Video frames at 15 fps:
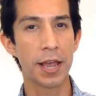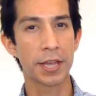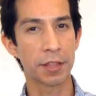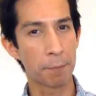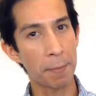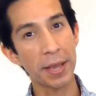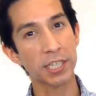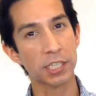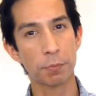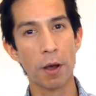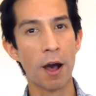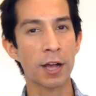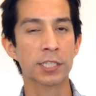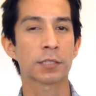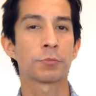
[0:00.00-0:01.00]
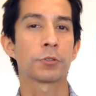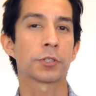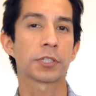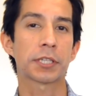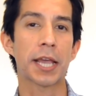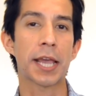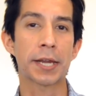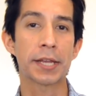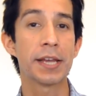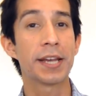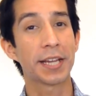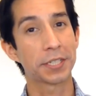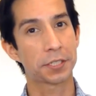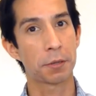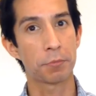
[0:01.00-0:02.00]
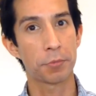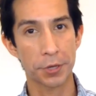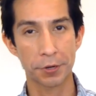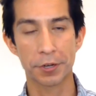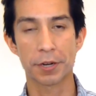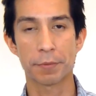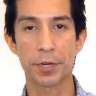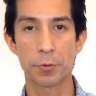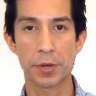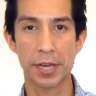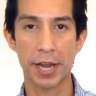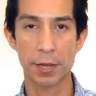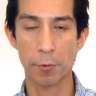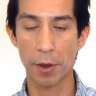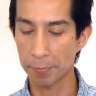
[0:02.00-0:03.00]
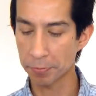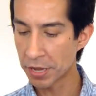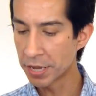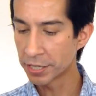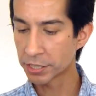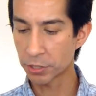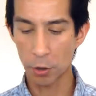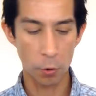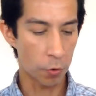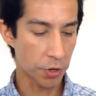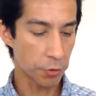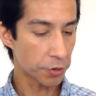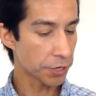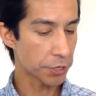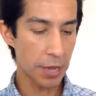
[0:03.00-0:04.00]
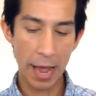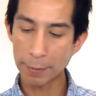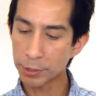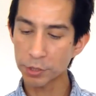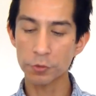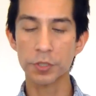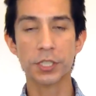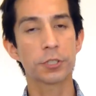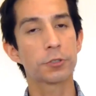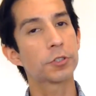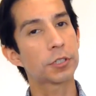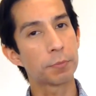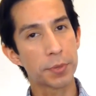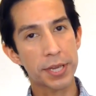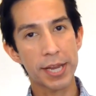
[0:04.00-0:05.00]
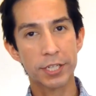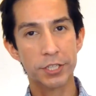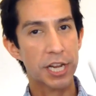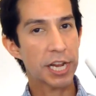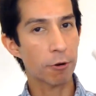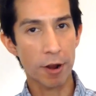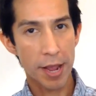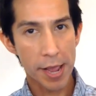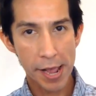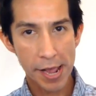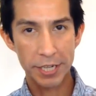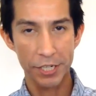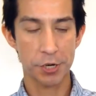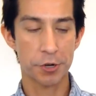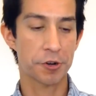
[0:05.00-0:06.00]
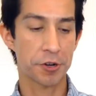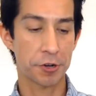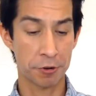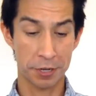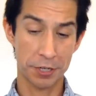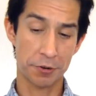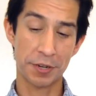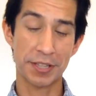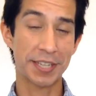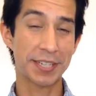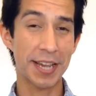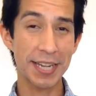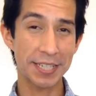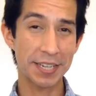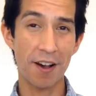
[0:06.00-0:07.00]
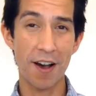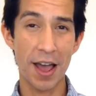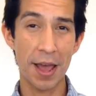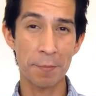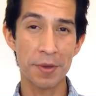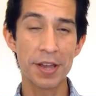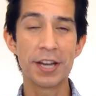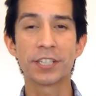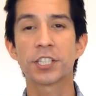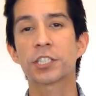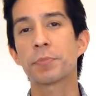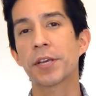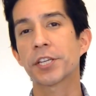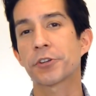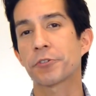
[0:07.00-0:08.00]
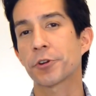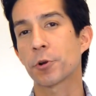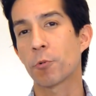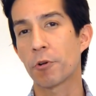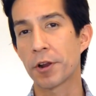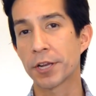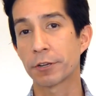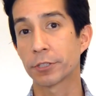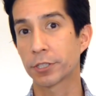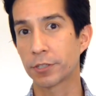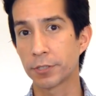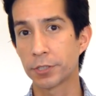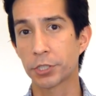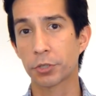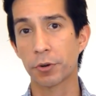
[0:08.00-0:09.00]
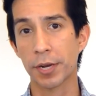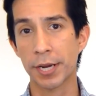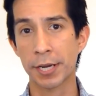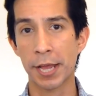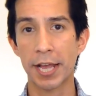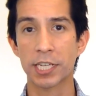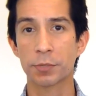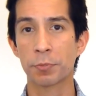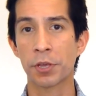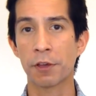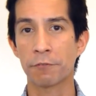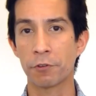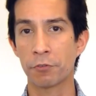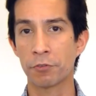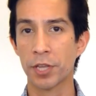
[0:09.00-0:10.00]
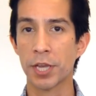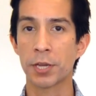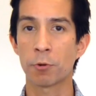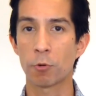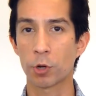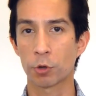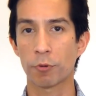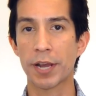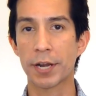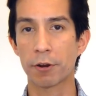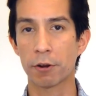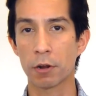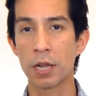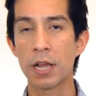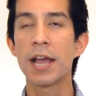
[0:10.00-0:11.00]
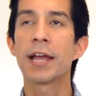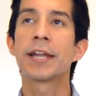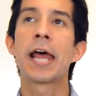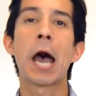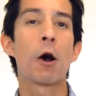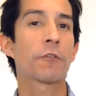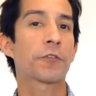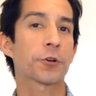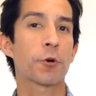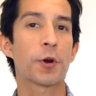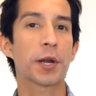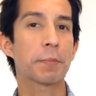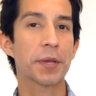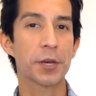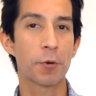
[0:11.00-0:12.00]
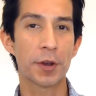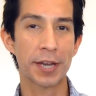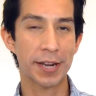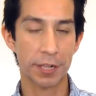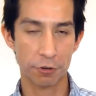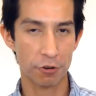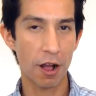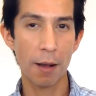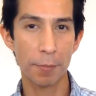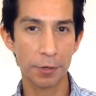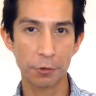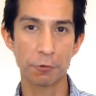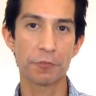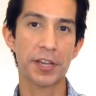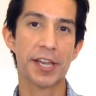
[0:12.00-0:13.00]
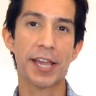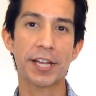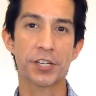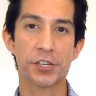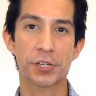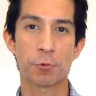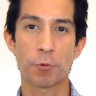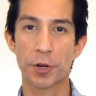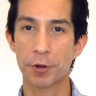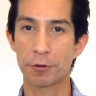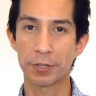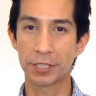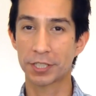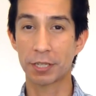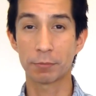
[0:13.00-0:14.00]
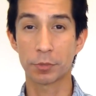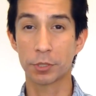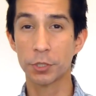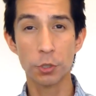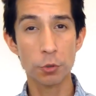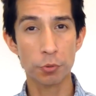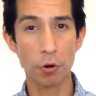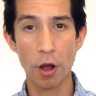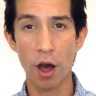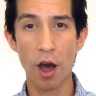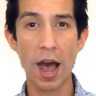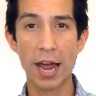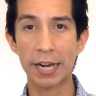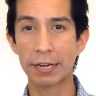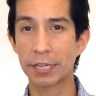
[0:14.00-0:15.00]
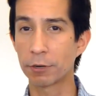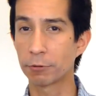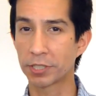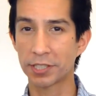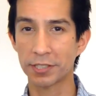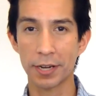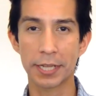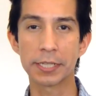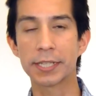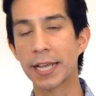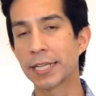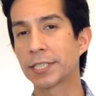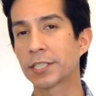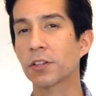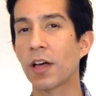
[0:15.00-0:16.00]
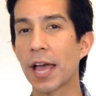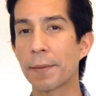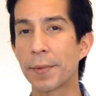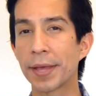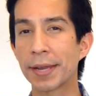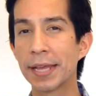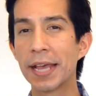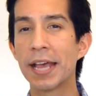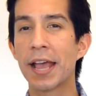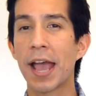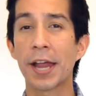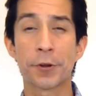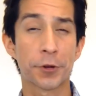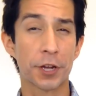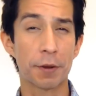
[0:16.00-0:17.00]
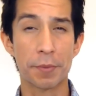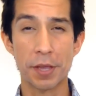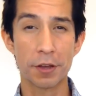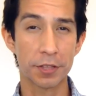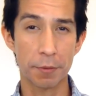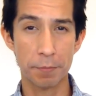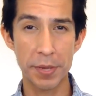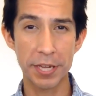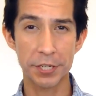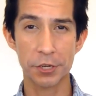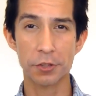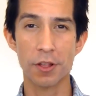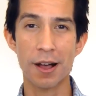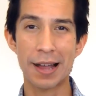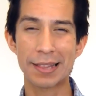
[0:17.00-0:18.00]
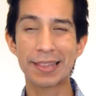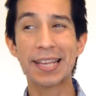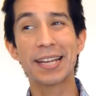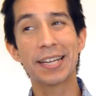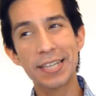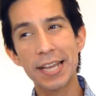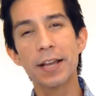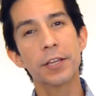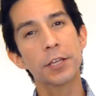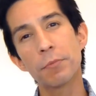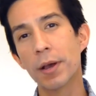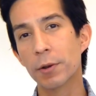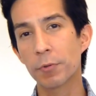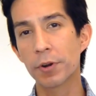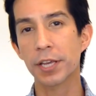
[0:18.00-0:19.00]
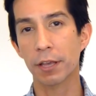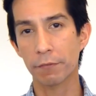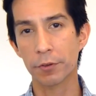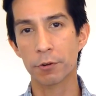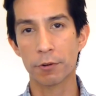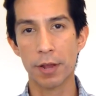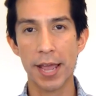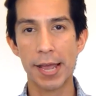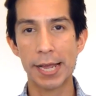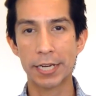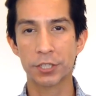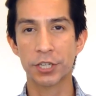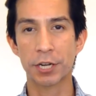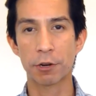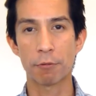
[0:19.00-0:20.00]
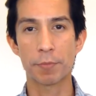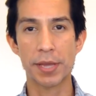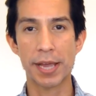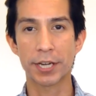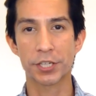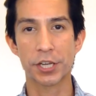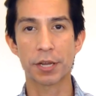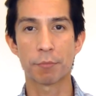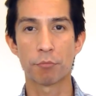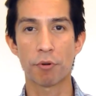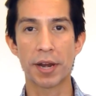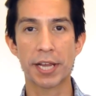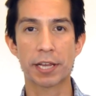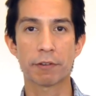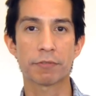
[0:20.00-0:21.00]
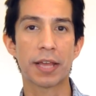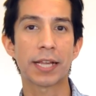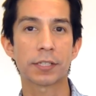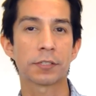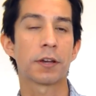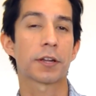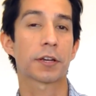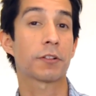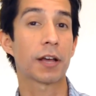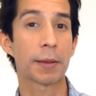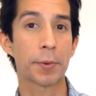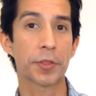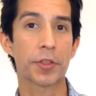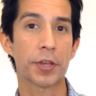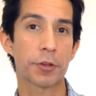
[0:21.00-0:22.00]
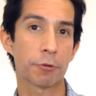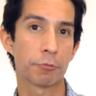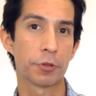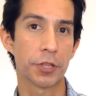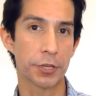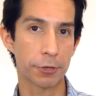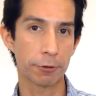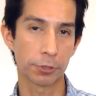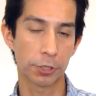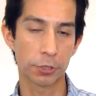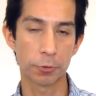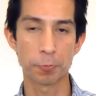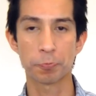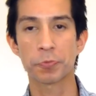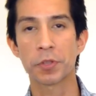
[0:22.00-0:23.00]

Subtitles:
in the best possible state is something you're going to be doing anyway. So you can absolutely use a BHA or AHA during the daytime. Just make sure you're wearing your sunscreen, SPF 15 or greater. Now, if you're going to be going on a tropical vacation where you're in some super hot, sun-intense climate and you're going to be on the beach a lot, then yeah, you might want to give your AHA or BHA a break if that's not a climate that you're really used to.